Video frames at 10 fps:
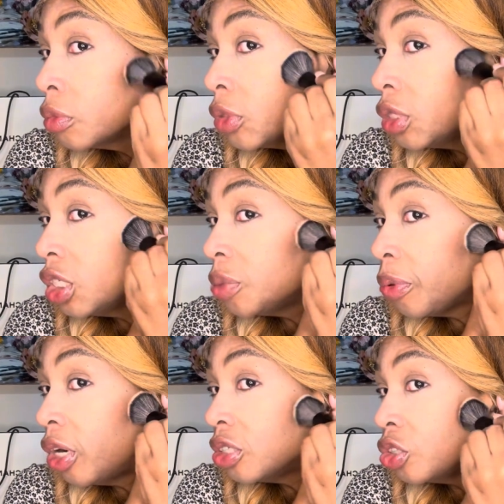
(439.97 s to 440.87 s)
this
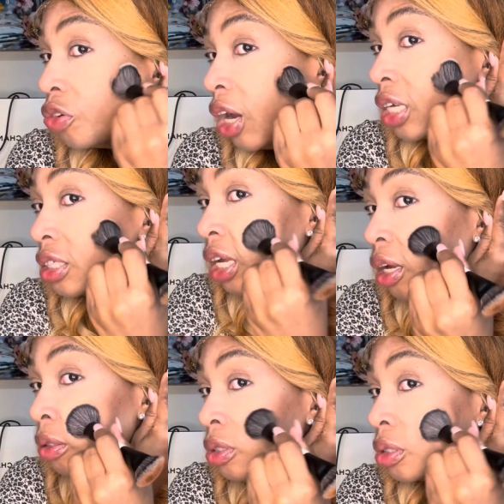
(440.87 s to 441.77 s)
bronzer dries
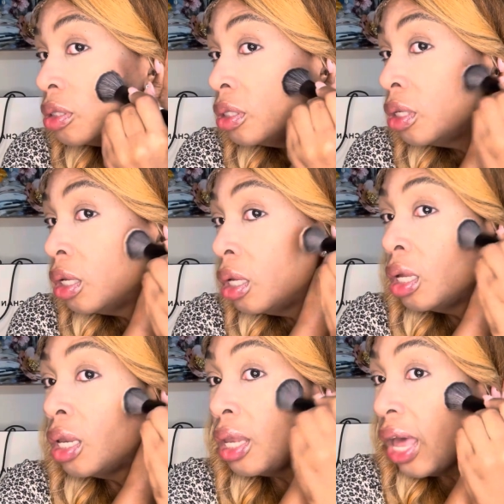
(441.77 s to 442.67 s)
down
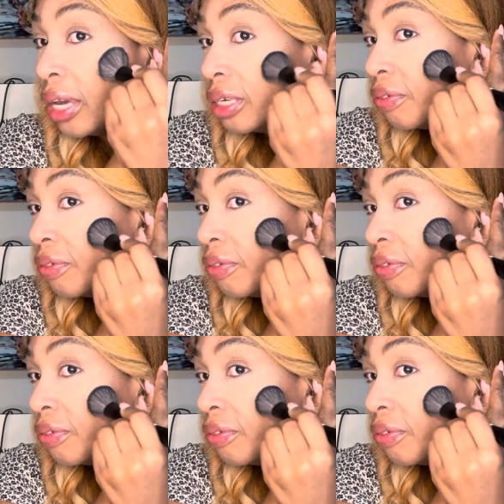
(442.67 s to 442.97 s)
lightning